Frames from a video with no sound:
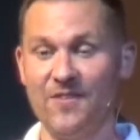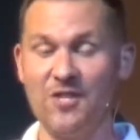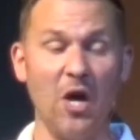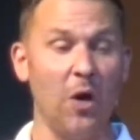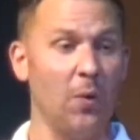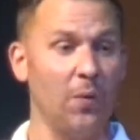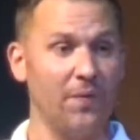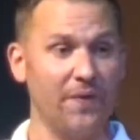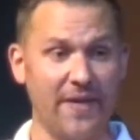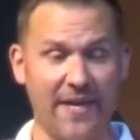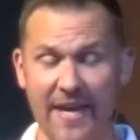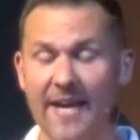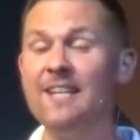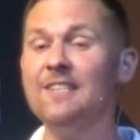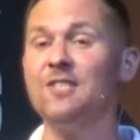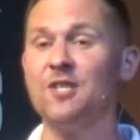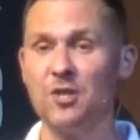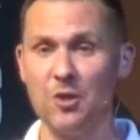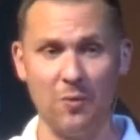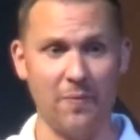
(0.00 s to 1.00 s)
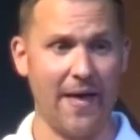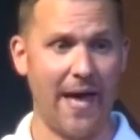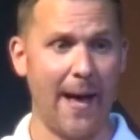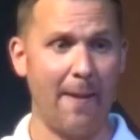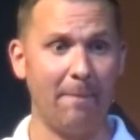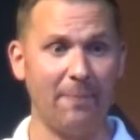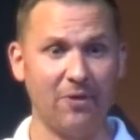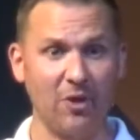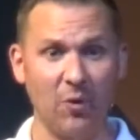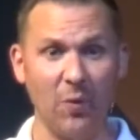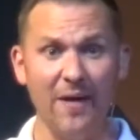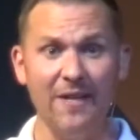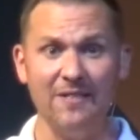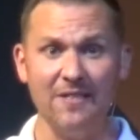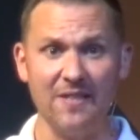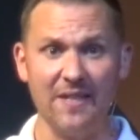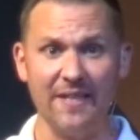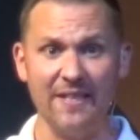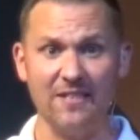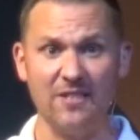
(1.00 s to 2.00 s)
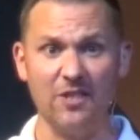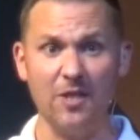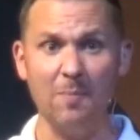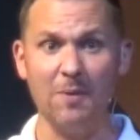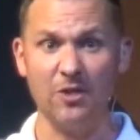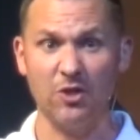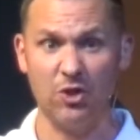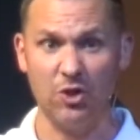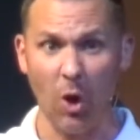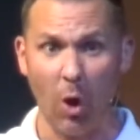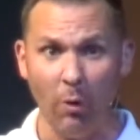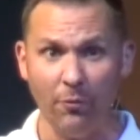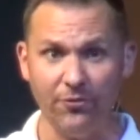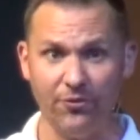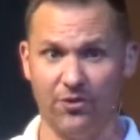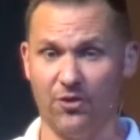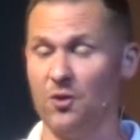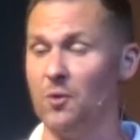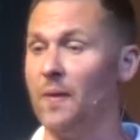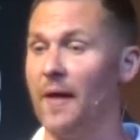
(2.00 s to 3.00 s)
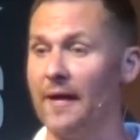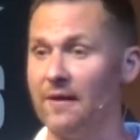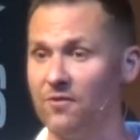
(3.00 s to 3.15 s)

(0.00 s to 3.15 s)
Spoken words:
So kids do that, but the crazy thing is some adults do